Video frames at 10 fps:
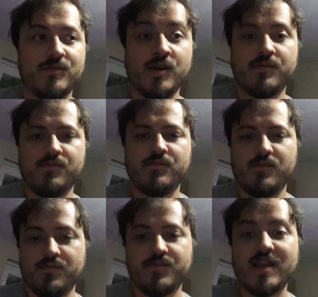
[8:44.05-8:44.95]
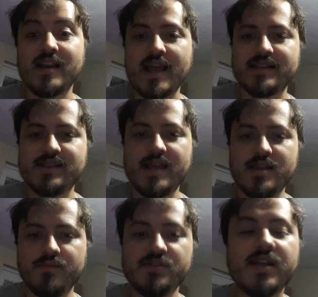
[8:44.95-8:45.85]
that didn't get
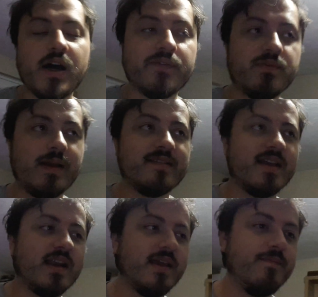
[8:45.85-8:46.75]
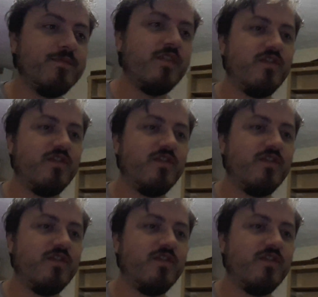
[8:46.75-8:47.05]
seen themselves, basically.